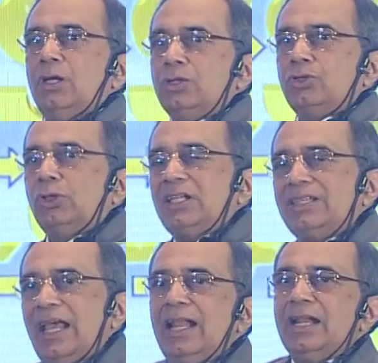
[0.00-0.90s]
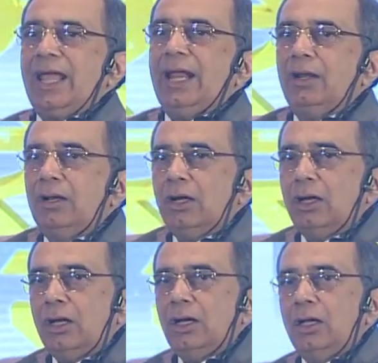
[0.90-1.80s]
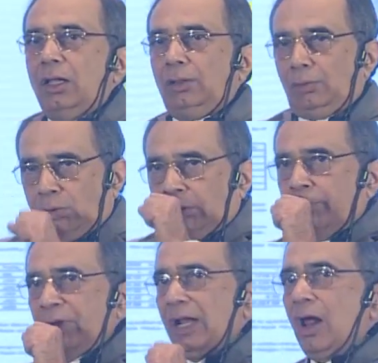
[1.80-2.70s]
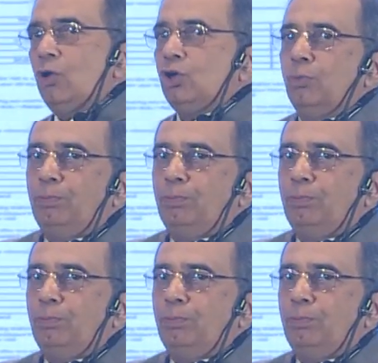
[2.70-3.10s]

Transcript: So the seller can be allowed to